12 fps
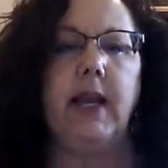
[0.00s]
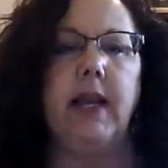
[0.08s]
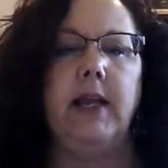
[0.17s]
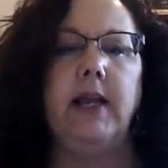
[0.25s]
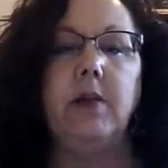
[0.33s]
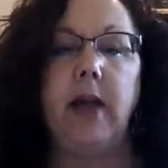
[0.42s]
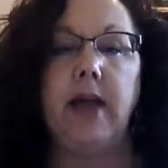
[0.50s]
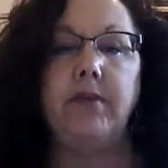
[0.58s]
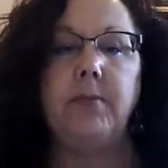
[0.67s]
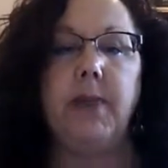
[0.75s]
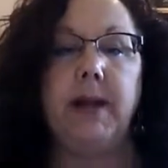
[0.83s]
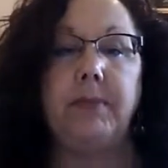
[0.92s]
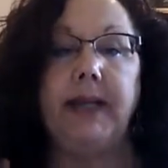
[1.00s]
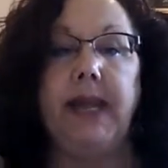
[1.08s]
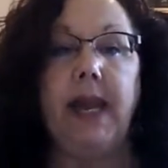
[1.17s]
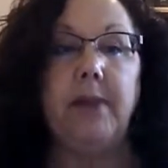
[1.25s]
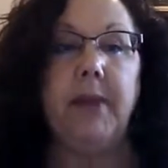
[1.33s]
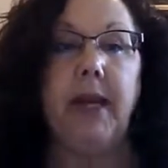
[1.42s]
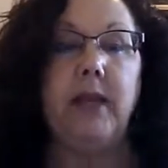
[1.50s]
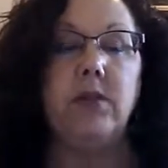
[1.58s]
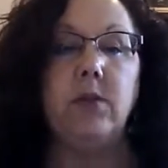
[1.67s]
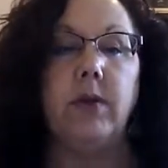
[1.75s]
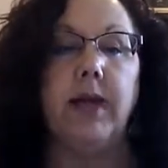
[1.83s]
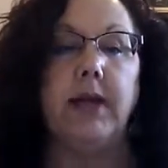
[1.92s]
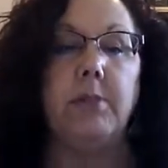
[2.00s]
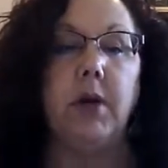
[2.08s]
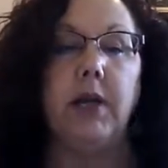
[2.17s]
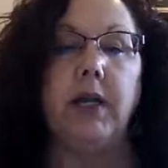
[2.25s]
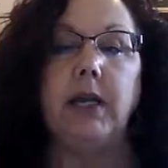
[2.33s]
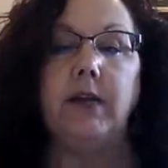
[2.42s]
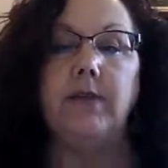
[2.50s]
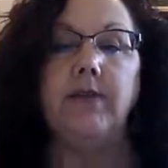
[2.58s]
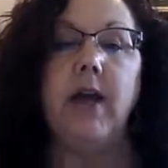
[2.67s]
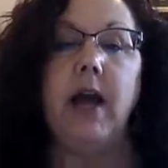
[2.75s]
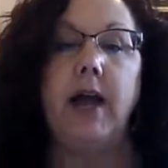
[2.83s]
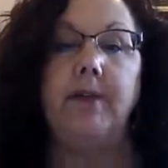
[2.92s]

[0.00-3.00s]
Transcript: and I have it by campaign, so I can mark if